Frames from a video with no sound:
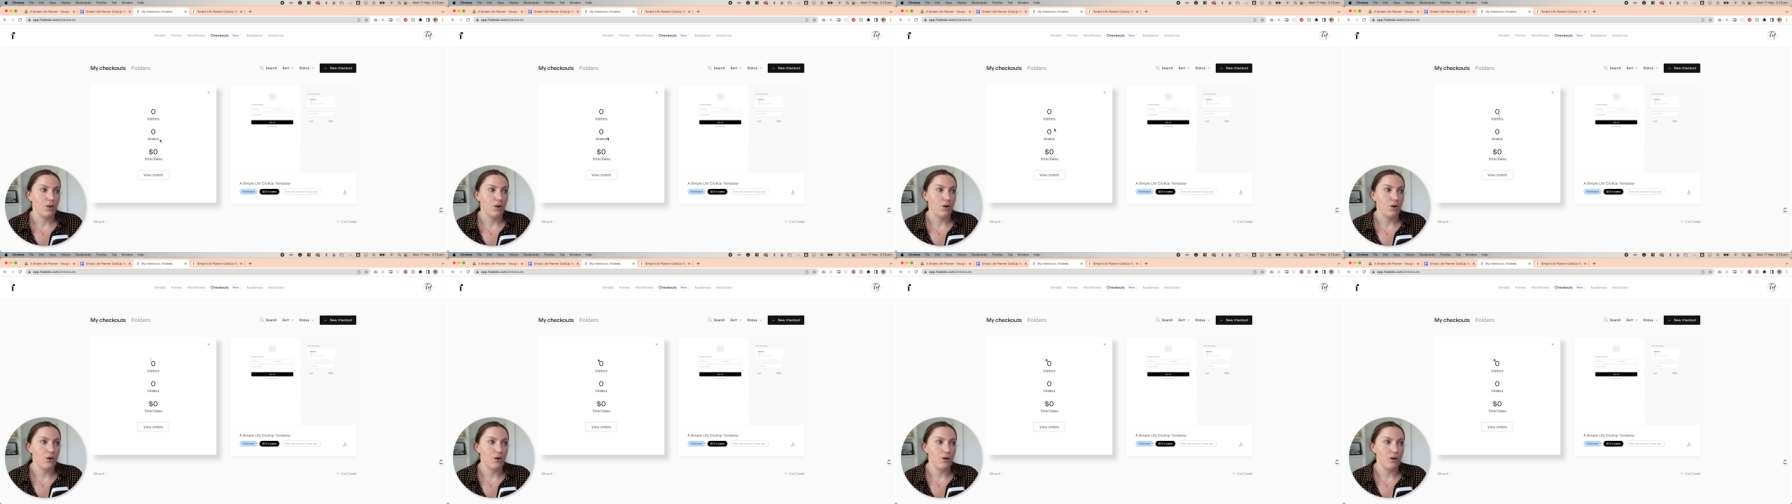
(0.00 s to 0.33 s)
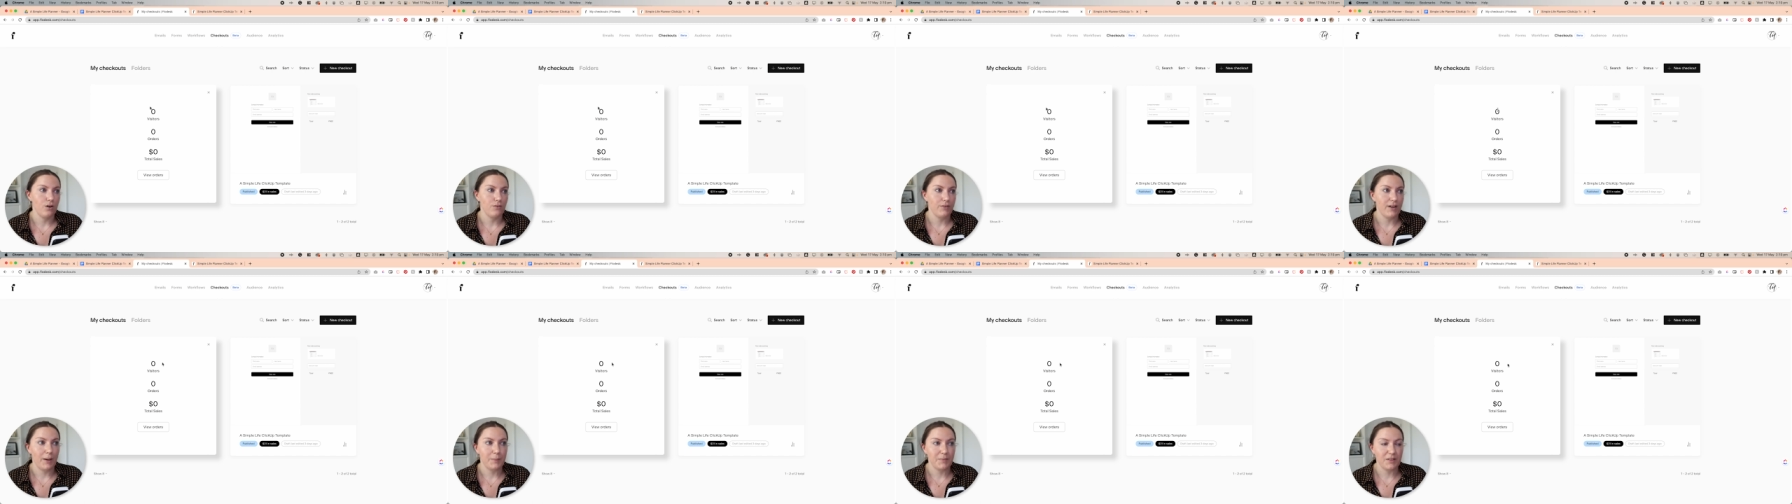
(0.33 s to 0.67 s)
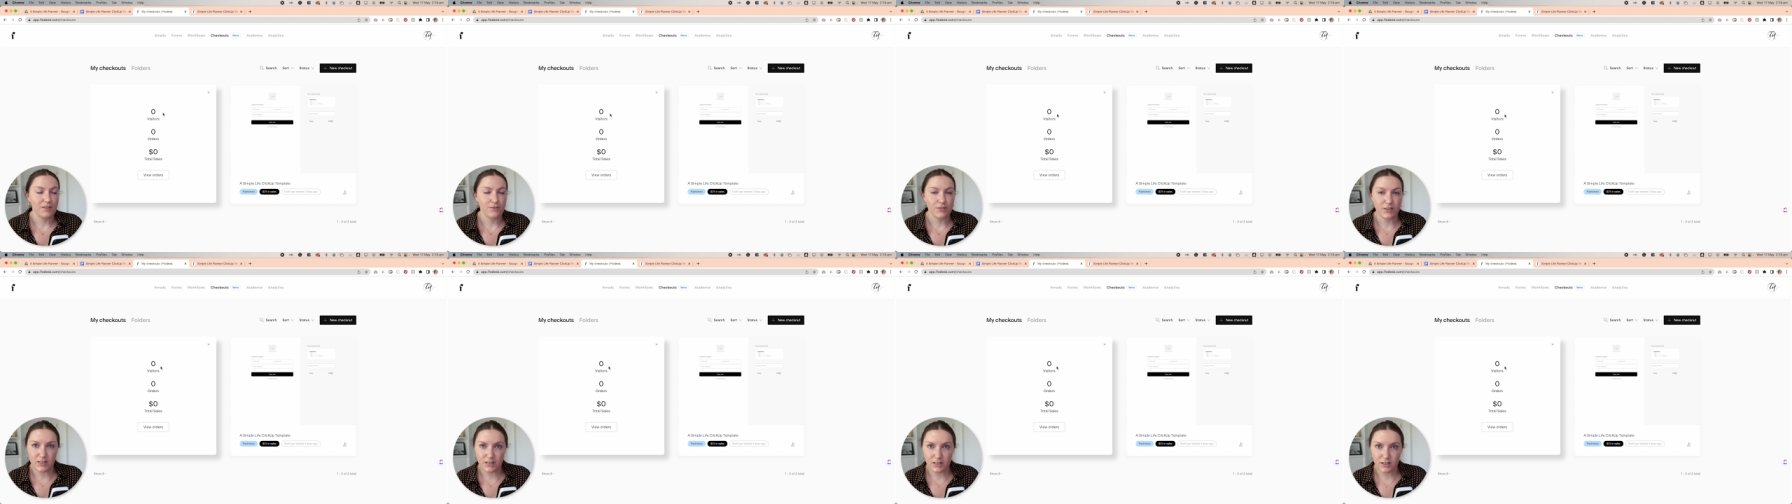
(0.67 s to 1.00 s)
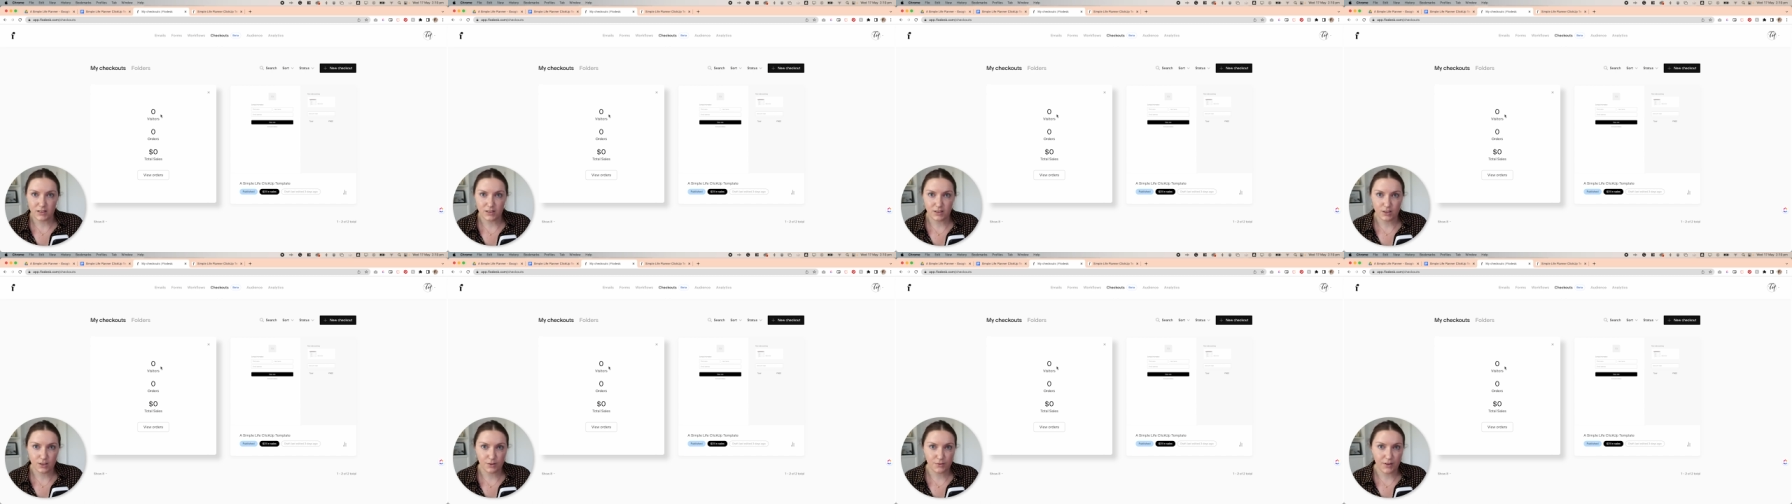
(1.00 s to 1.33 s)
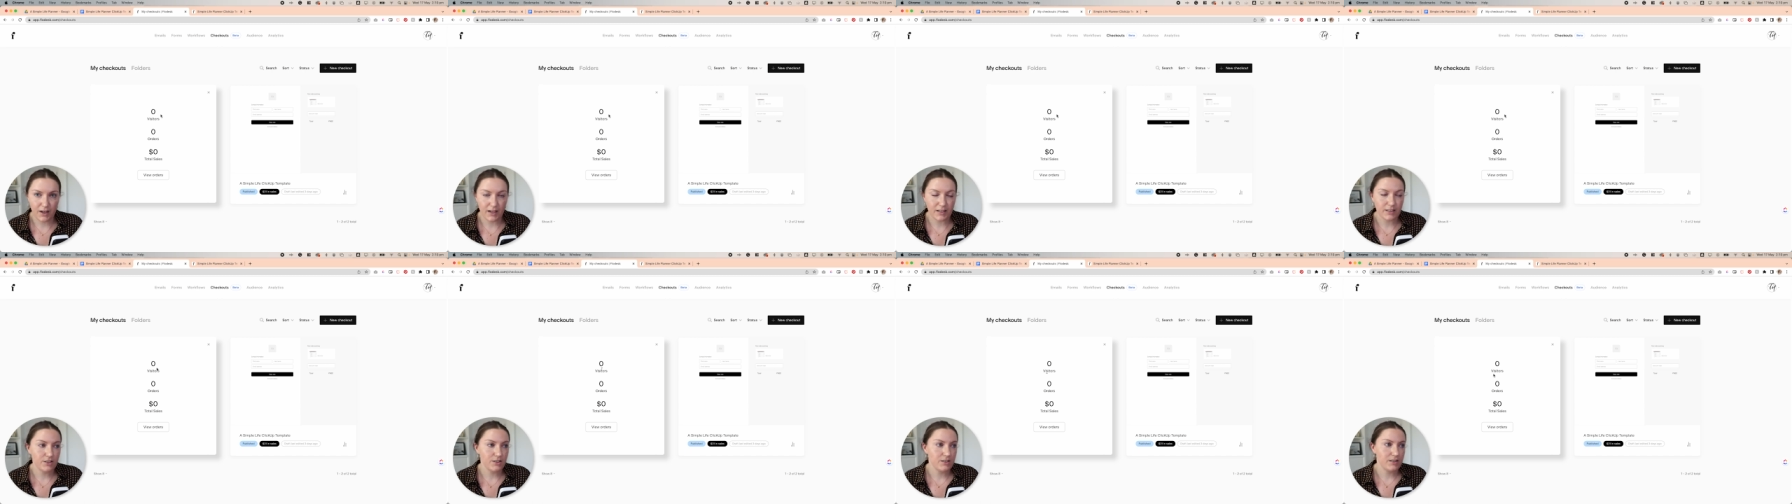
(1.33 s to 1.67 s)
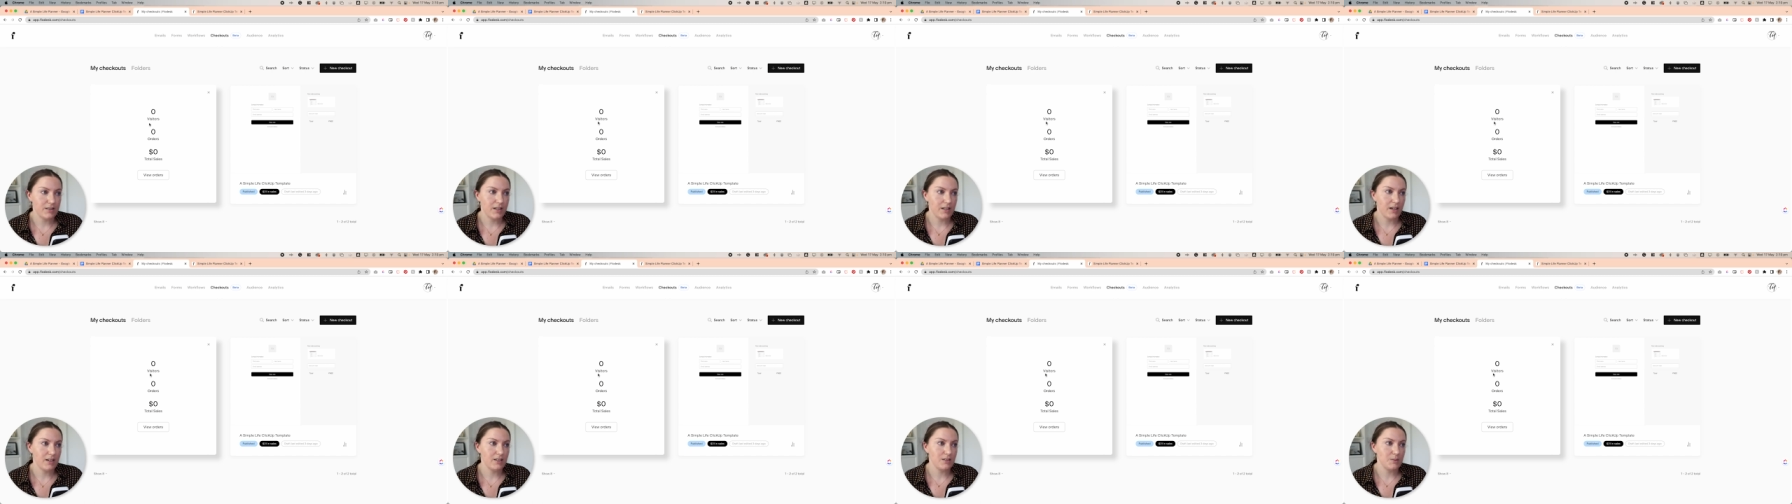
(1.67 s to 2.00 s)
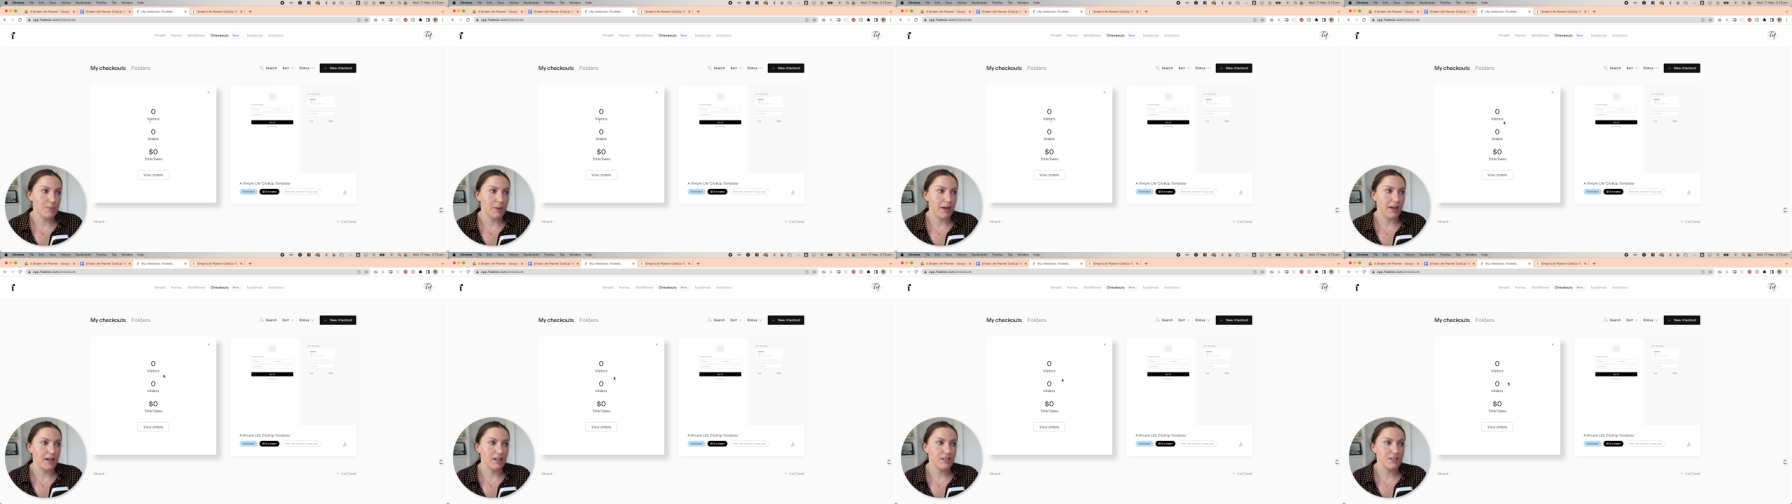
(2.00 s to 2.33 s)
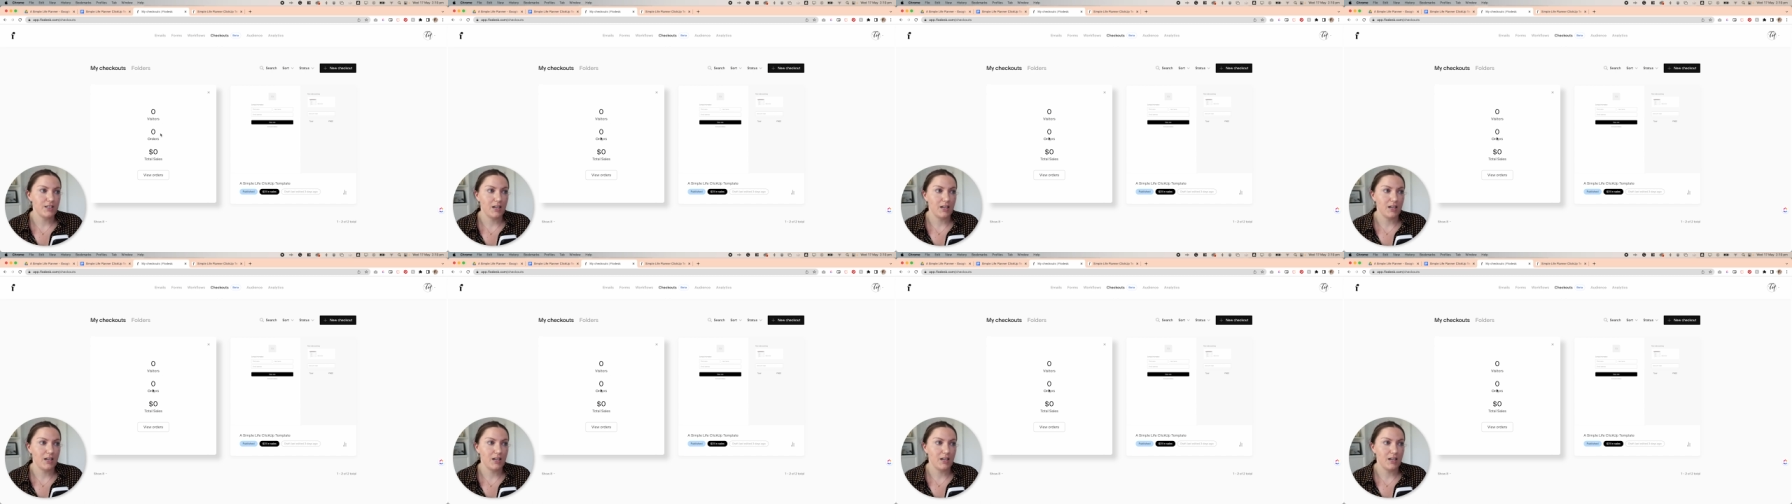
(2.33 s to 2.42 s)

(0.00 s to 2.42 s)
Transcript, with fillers: of how many visitors you've had to your sales page,